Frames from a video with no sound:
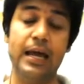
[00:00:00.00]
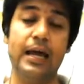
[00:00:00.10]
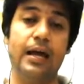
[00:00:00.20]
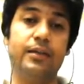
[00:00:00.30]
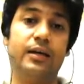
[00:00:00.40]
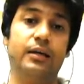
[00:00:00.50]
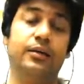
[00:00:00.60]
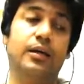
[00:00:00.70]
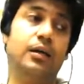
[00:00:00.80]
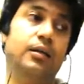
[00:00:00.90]

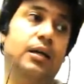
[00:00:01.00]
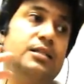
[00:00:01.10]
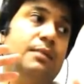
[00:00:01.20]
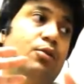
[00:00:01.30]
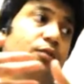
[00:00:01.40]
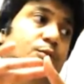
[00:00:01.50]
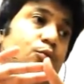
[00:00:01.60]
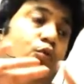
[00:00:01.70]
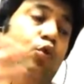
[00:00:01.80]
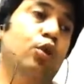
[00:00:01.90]
The concept of
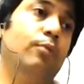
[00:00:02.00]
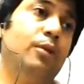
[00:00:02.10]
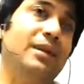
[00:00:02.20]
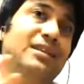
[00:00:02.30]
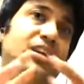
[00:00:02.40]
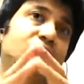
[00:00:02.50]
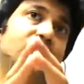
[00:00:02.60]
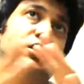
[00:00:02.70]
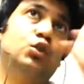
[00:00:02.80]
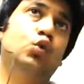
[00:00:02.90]
code optimization is
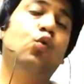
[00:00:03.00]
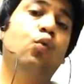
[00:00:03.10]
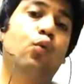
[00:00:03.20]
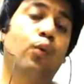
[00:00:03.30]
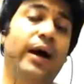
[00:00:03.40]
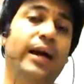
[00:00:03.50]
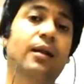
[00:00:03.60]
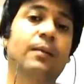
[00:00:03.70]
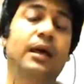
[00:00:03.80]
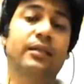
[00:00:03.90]
so wide
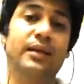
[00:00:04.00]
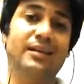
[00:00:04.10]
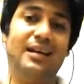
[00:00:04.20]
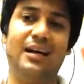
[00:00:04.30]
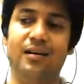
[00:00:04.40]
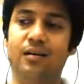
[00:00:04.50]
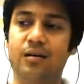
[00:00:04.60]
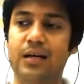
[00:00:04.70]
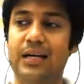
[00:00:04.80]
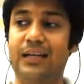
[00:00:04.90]
that
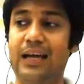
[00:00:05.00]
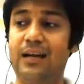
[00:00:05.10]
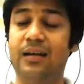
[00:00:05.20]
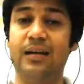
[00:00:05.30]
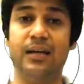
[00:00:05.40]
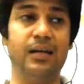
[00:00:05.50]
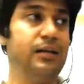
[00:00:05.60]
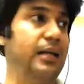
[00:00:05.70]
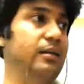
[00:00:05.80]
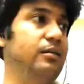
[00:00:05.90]
it
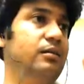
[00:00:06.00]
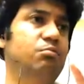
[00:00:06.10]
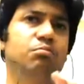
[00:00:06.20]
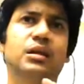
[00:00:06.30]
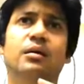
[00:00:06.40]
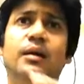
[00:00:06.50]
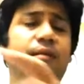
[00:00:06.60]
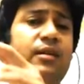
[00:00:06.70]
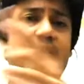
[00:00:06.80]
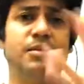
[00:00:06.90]
can be even a
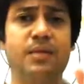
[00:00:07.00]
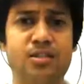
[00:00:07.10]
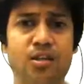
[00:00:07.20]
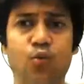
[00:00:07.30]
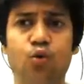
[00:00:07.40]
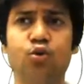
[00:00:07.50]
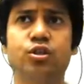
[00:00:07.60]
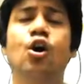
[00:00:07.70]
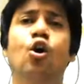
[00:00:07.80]
semester course, or